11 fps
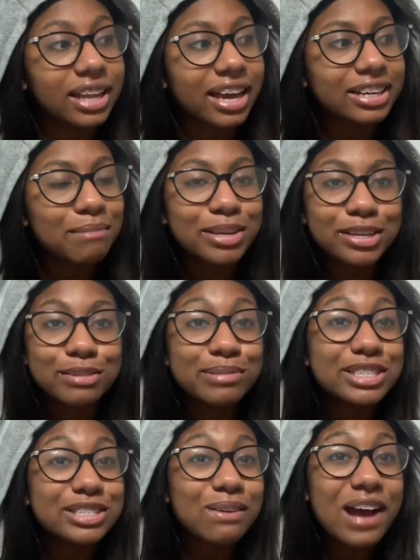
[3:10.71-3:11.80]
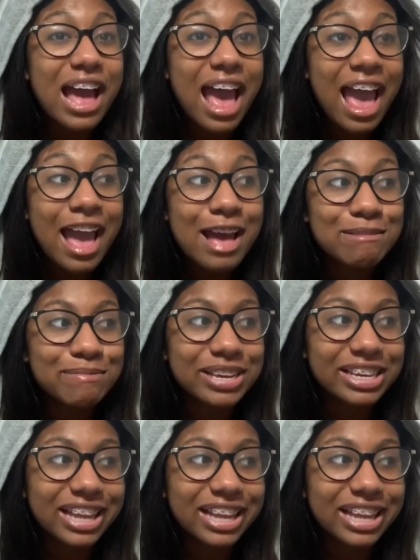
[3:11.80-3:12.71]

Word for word: Like they be, you be so happy.